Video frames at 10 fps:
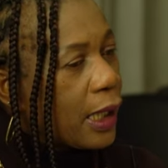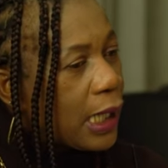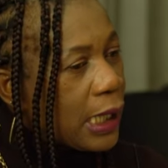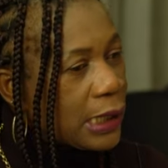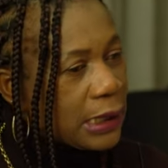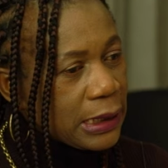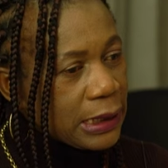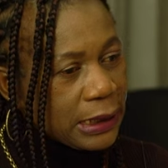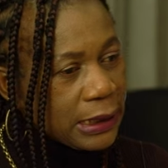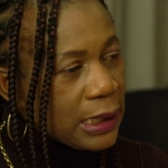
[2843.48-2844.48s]

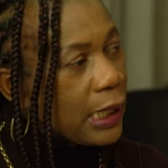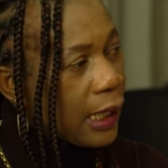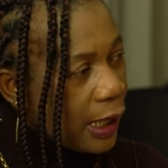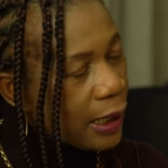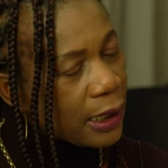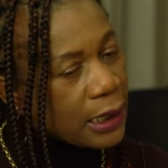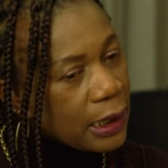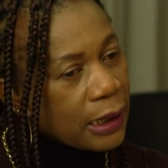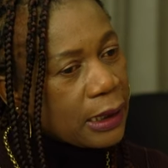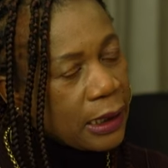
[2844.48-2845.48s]
And
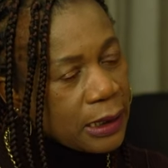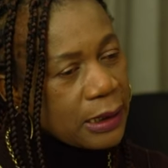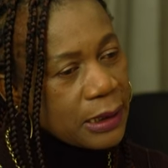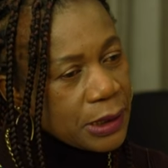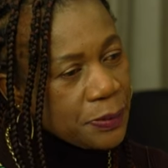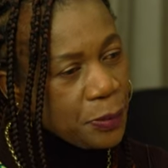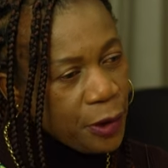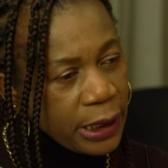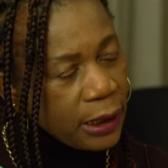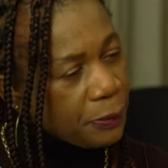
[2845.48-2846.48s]
the
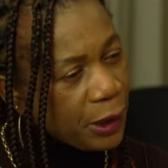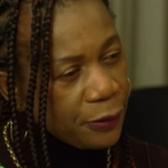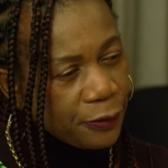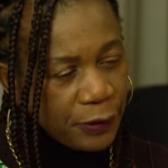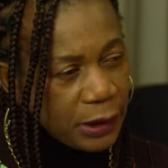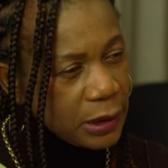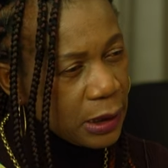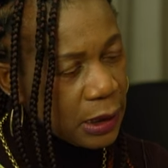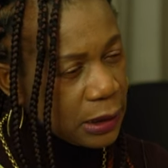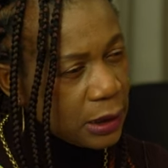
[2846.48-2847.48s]
smoking part of it,
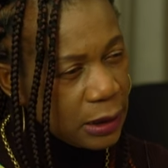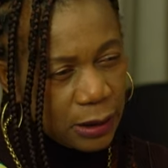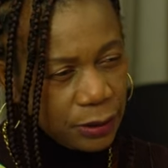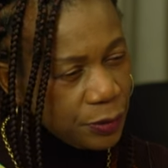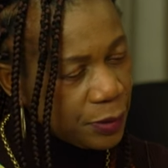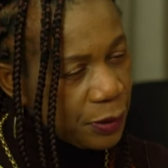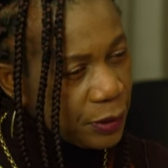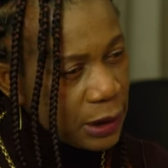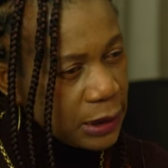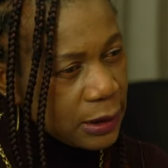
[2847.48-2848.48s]
and to be
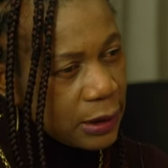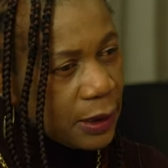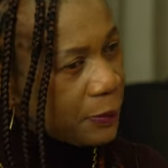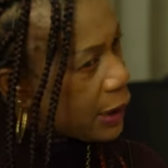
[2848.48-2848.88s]
honest, they